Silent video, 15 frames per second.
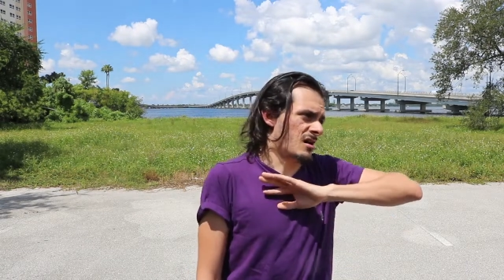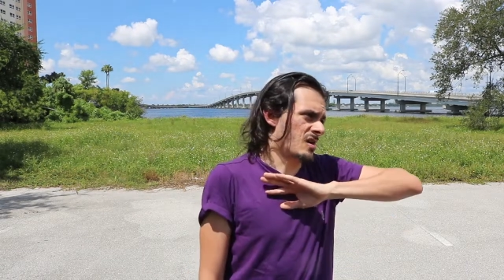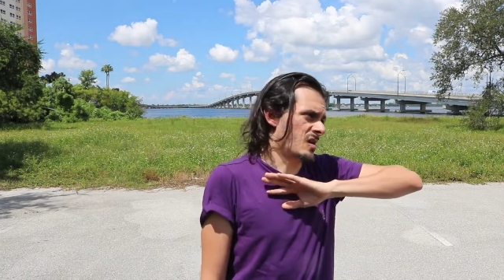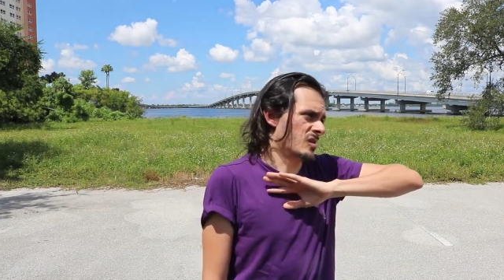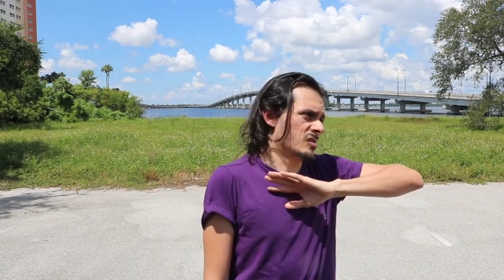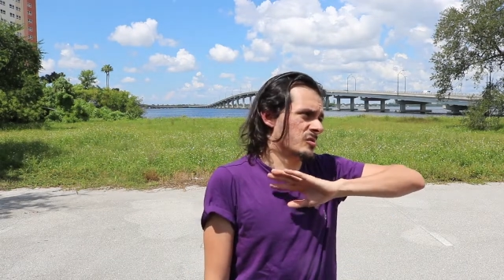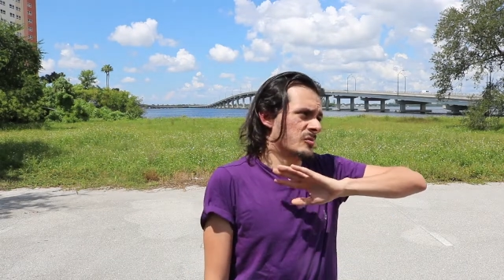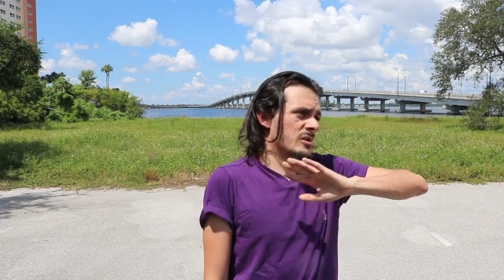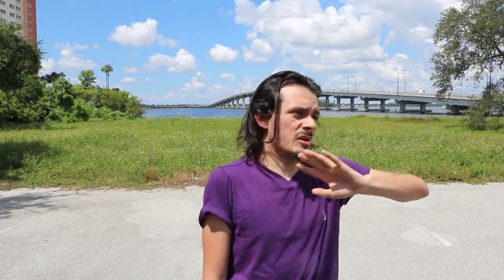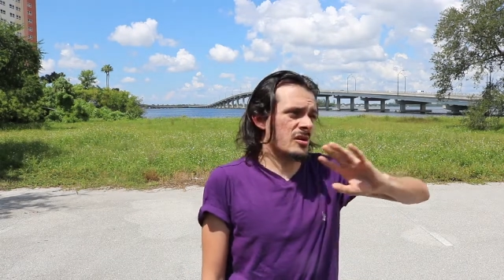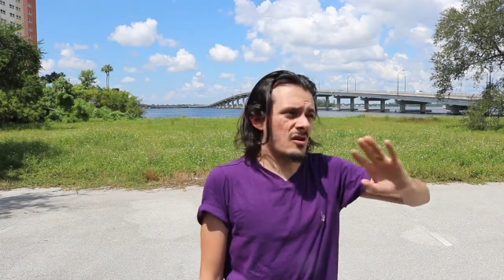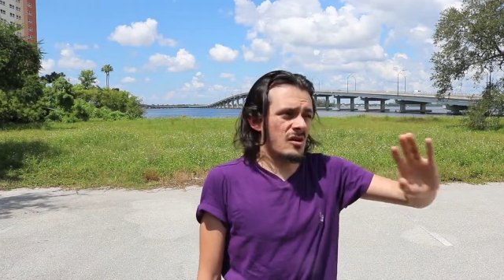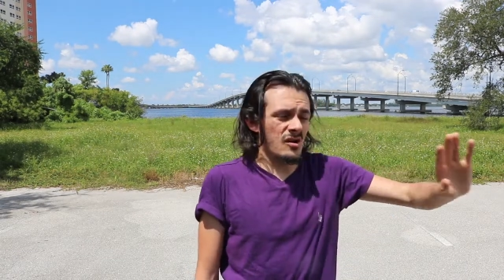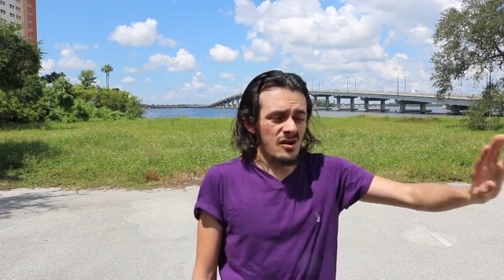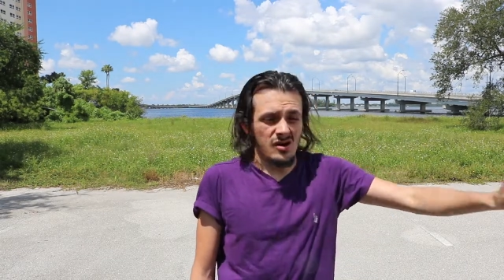all the way
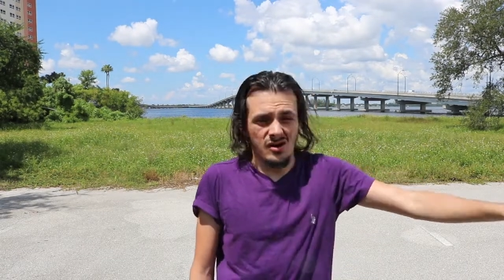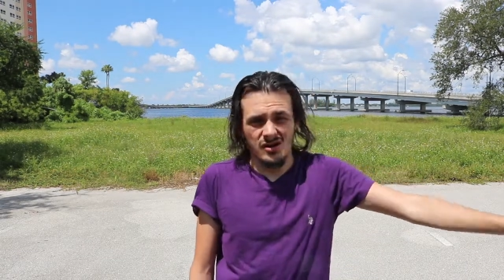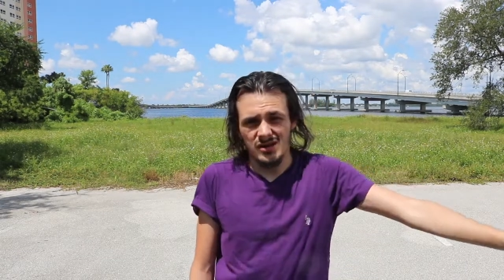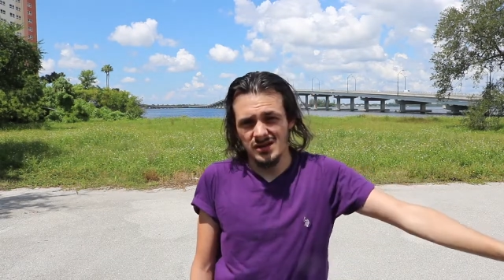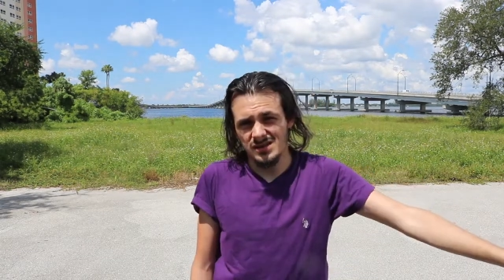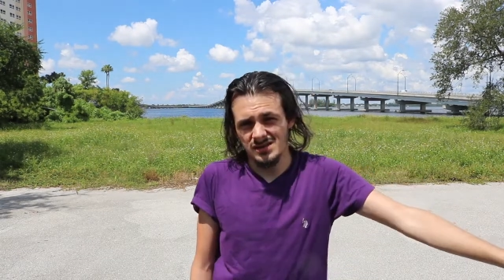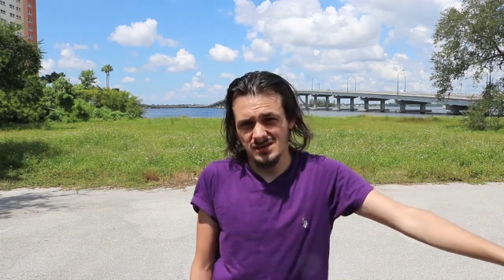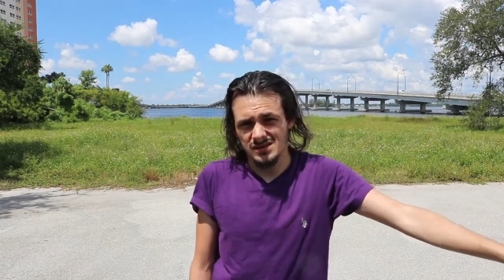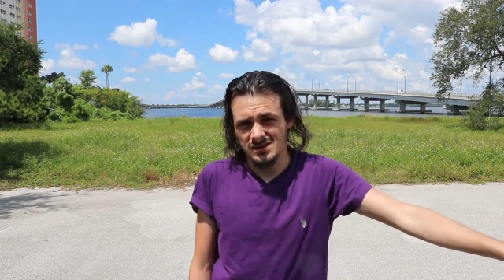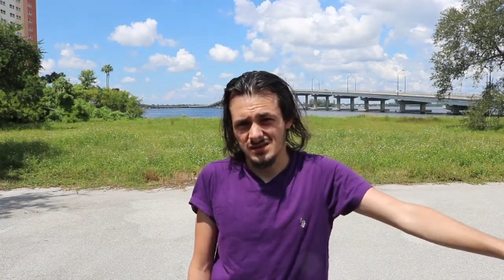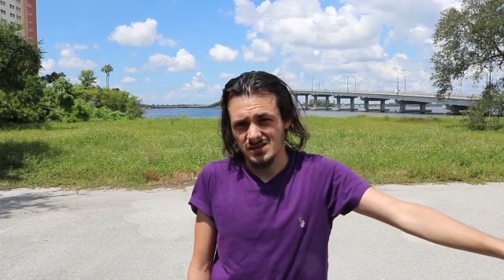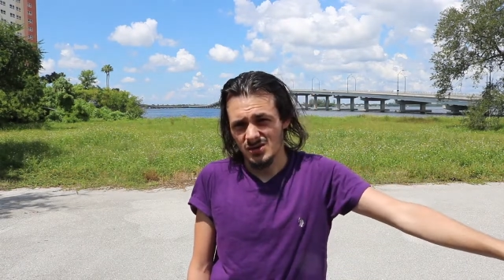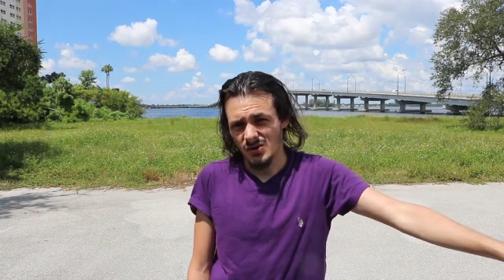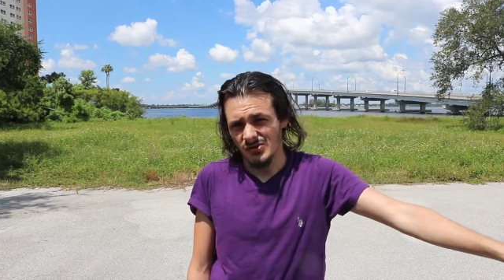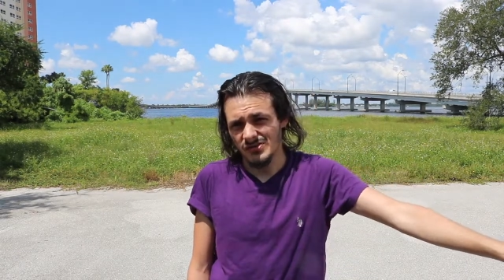on
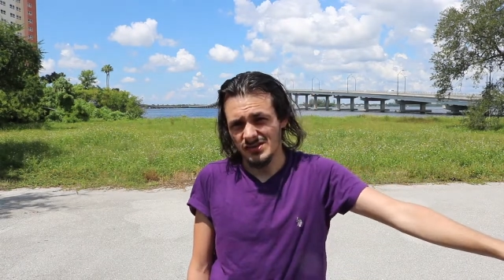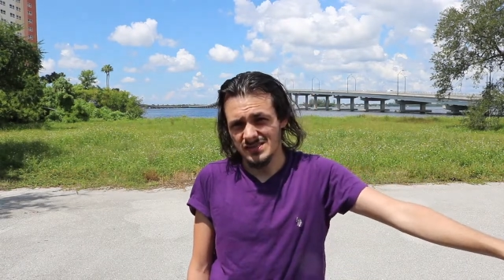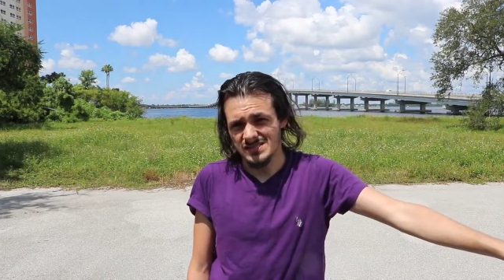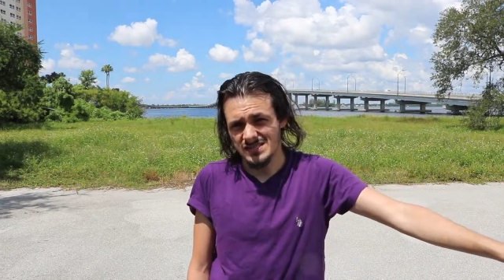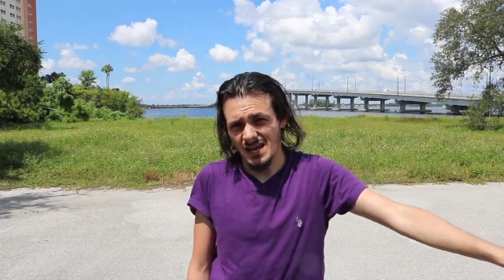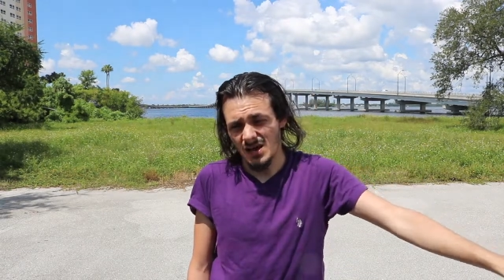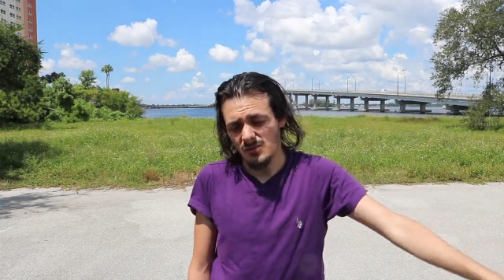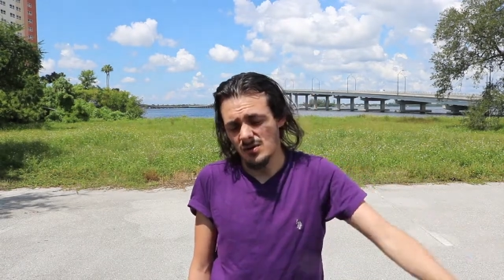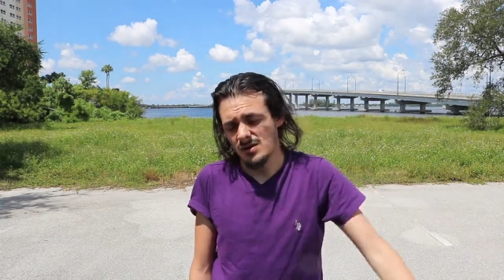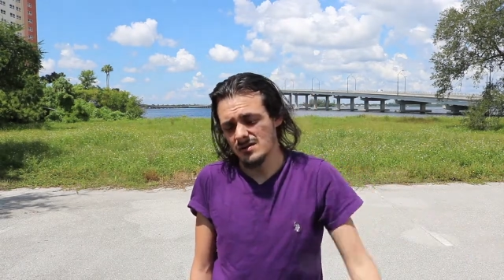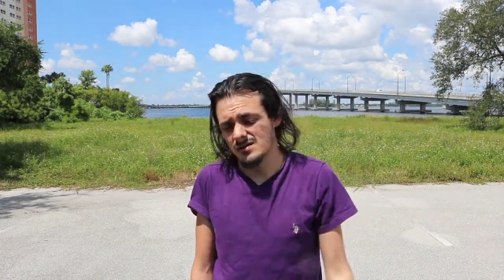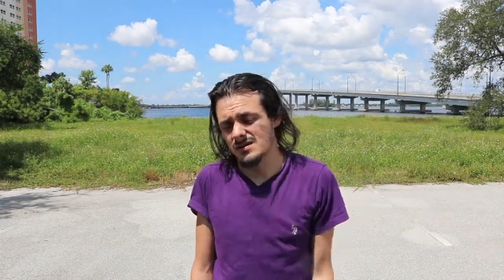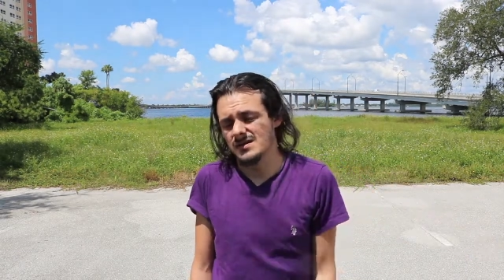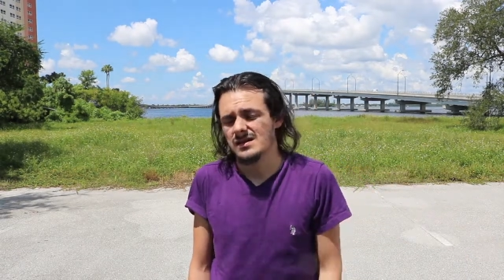close to the sidewalk,